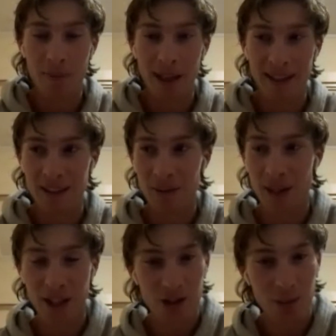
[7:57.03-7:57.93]
places when
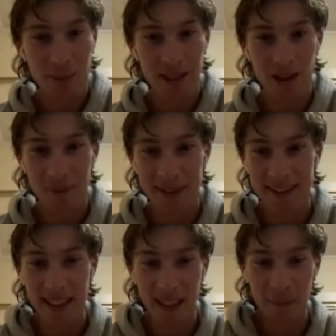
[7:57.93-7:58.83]
I should be, not
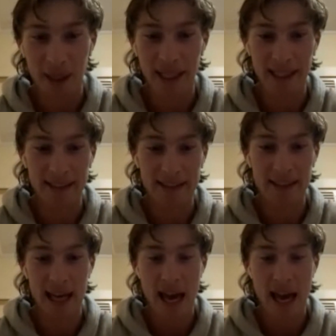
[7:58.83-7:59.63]
missing any meetings.